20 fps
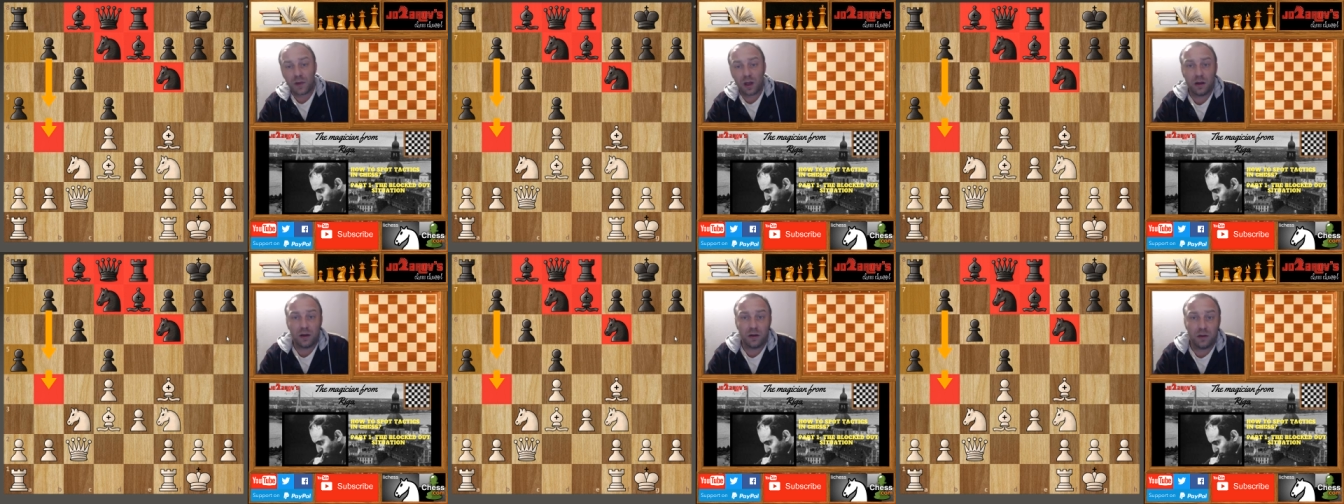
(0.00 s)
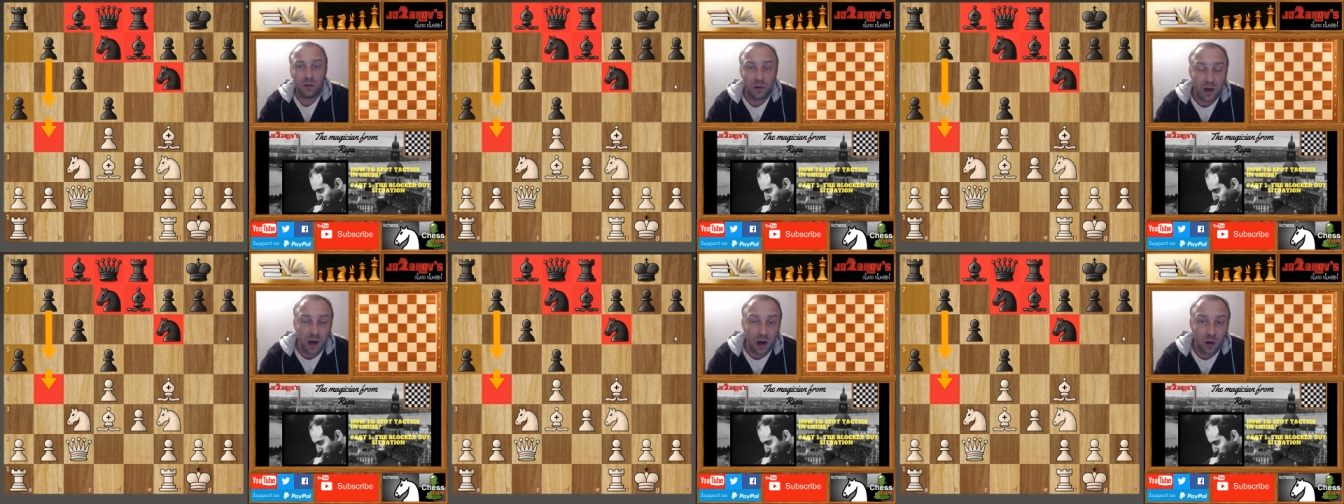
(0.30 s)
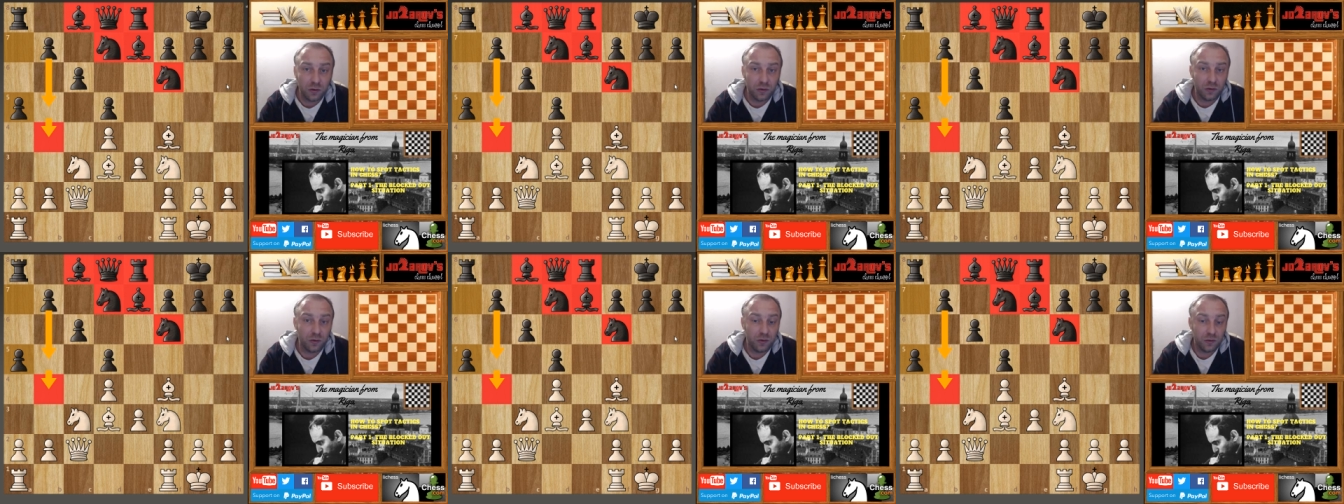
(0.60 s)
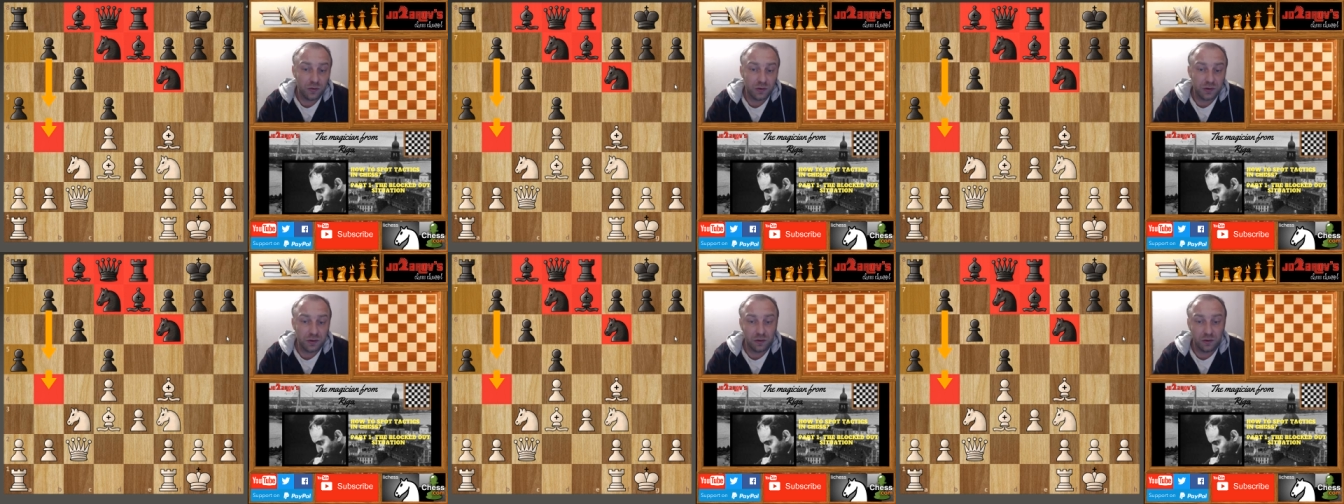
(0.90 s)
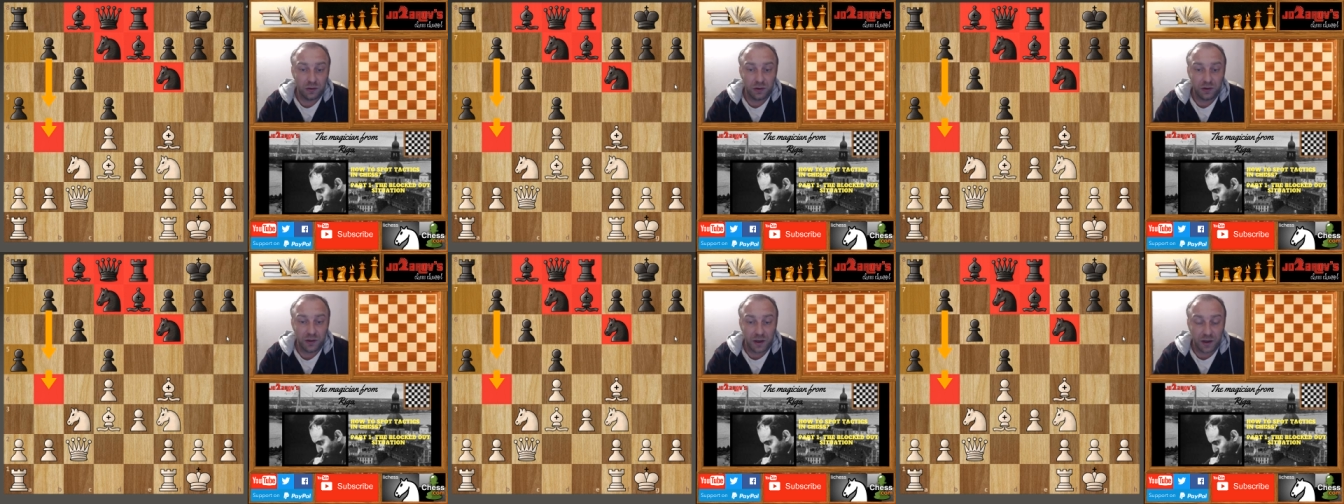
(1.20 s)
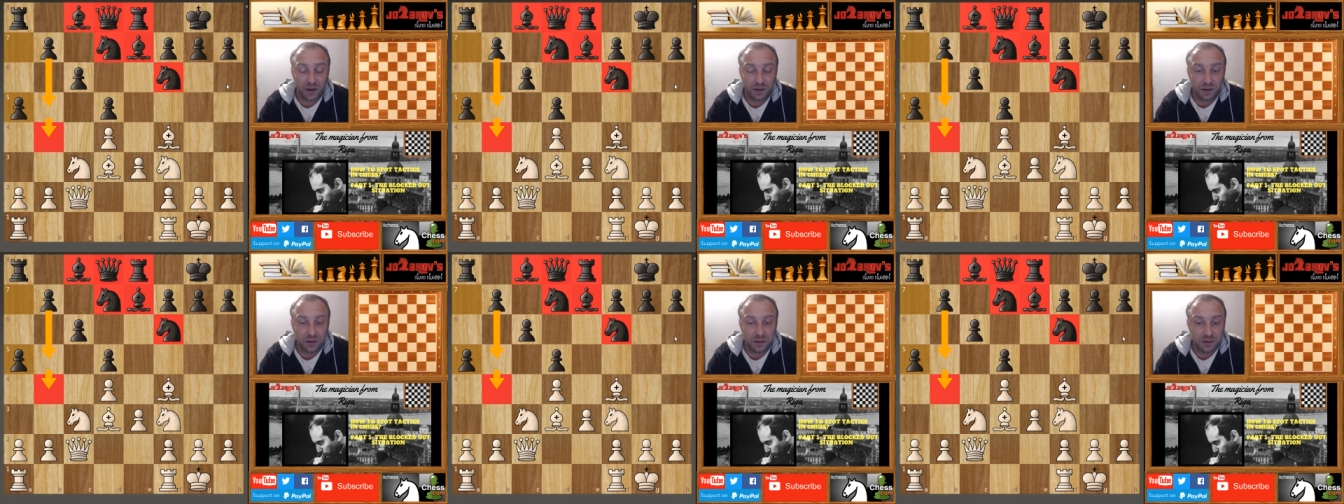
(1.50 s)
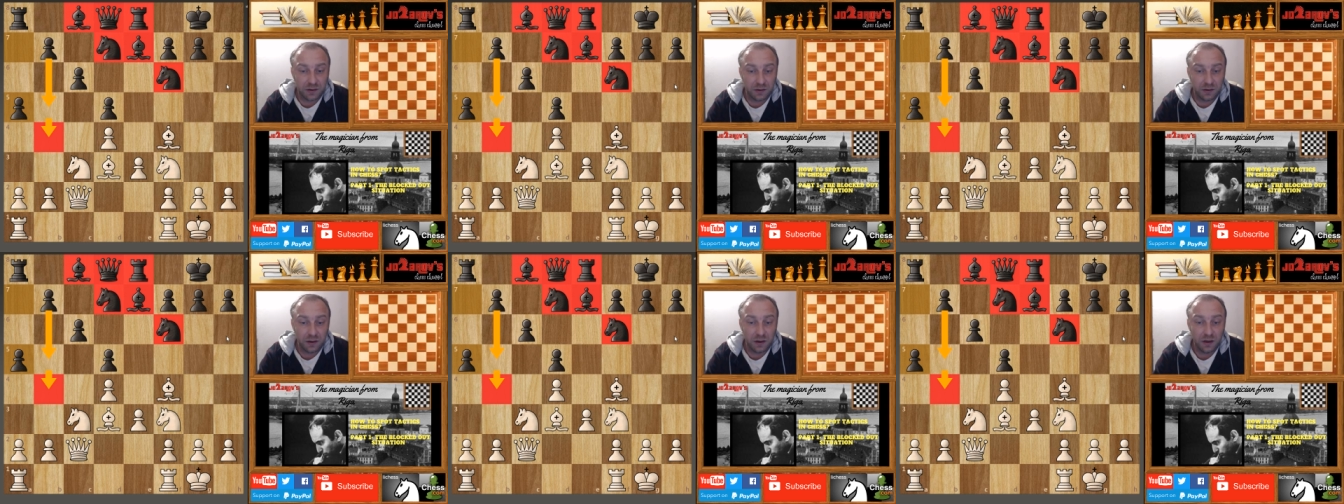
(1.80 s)
uh, how to use your
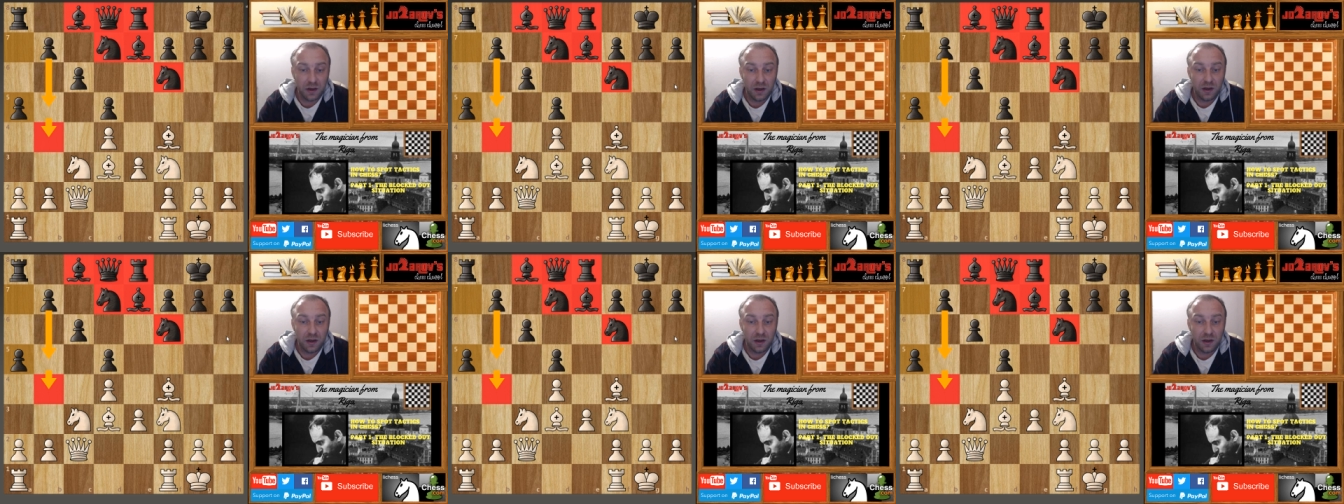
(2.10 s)
tactics in,